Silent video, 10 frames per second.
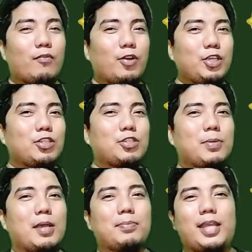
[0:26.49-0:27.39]
for you
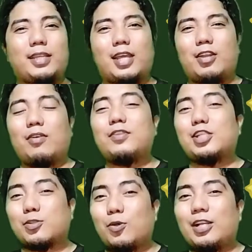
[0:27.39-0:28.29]
to be updated
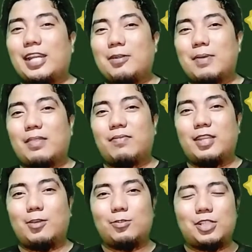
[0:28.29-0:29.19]
of these cool clear math
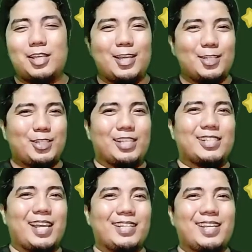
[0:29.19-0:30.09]
videos
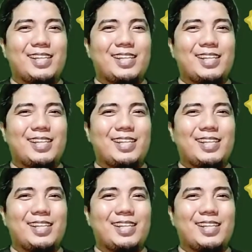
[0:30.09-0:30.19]
just like